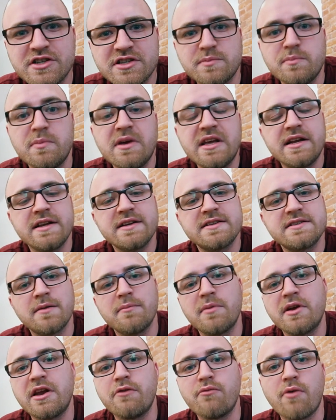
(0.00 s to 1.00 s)
just meeting
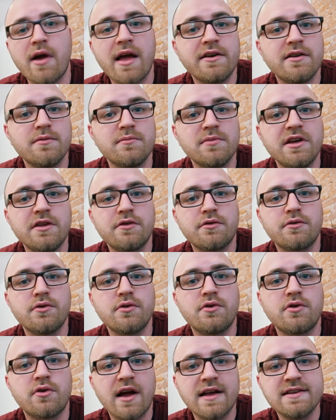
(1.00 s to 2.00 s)
somebody randomly
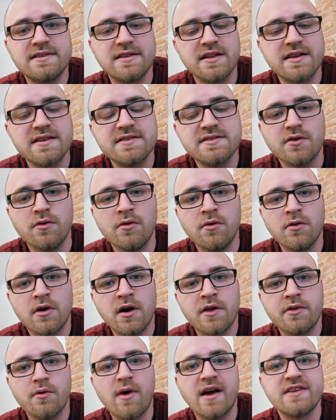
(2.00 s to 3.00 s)
through Craigslist
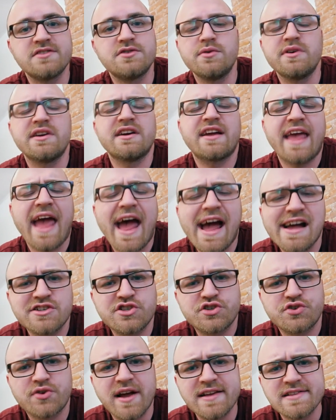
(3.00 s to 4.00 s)
or otherwise doing a
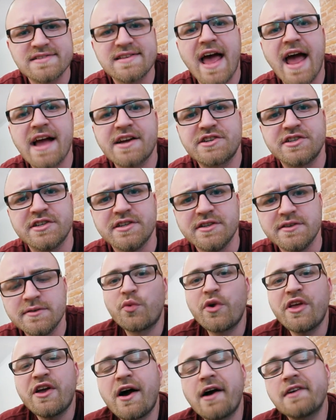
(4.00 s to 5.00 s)
cash transaction.
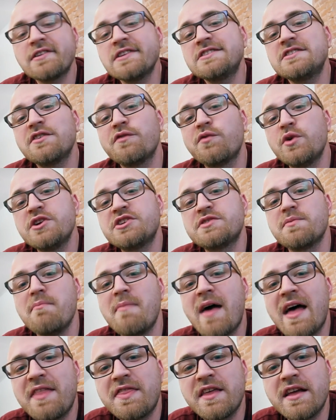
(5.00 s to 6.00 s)
Regardless of which
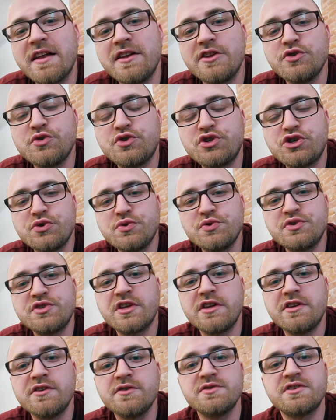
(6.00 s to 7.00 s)
method you choose
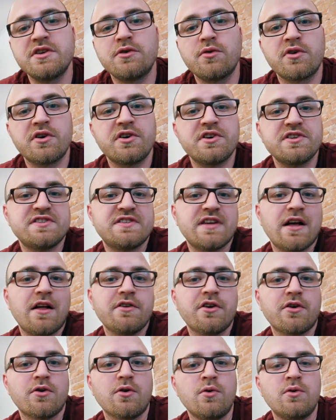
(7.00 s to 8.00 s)
to use in order to
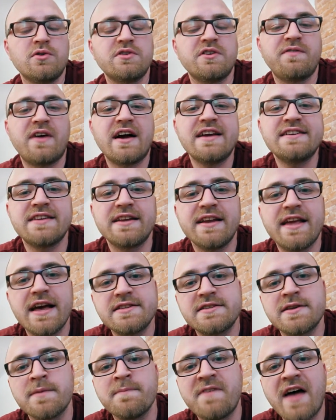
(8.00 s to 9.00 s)
sell your old device and
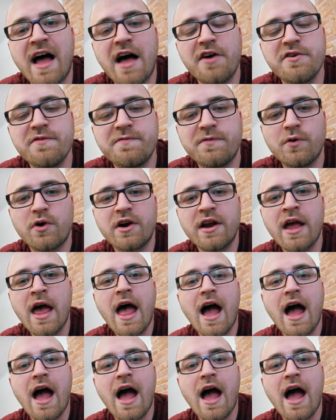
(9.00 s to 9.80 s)
get some value for it,